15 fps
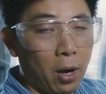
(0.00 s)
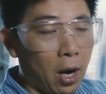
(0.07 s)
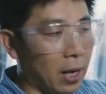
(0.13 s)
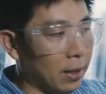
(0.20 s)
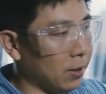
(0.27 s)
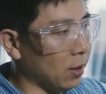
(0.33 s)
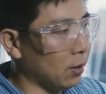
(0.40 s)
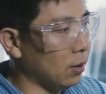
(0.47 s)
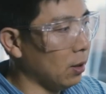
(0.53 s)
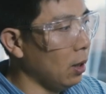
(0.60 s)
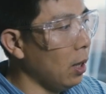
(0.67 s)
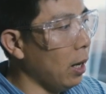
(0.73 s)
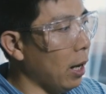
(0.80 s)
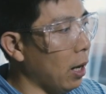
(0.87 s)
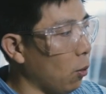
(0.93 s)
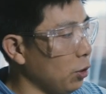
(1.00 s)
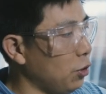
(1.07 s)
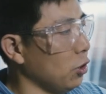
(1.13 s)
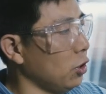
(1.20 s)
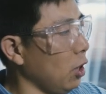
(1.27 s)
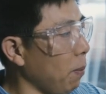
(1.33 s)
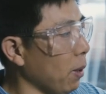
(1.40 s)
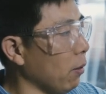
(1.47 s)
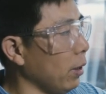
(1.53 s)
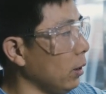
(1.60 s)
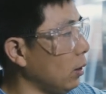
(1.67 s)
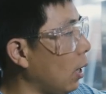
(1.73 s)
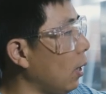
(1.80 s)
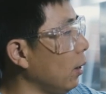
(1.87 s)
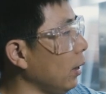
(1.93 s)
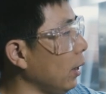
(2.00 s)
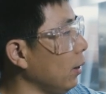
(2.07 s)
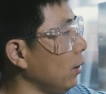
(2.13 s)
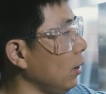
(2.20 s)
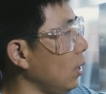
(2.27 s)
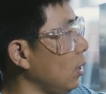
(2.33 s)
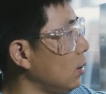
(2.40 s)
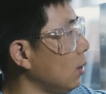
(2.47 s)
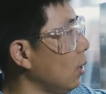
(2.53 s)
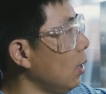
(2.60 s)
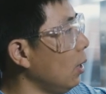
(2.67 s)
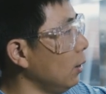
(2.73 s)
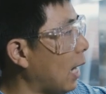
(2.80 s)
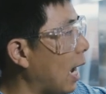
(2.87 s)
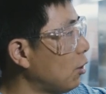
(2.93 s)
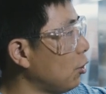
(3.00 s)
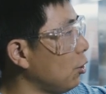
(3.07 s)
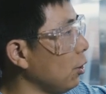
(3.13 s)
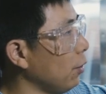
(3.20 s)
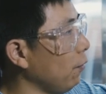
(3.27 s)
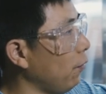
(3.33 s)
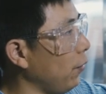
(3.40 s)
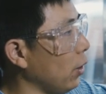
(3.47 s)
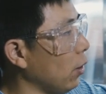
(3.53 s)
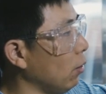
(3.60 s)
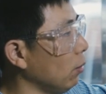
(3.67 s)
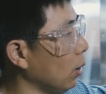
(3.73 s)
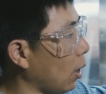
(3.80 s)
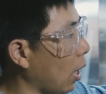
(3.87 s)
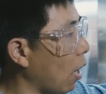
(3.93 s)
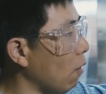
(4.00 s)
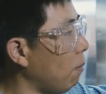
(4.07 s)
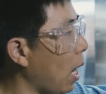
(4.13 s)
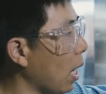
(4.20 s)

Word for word: process, uh, which is typically done in these nitrogen-filled glove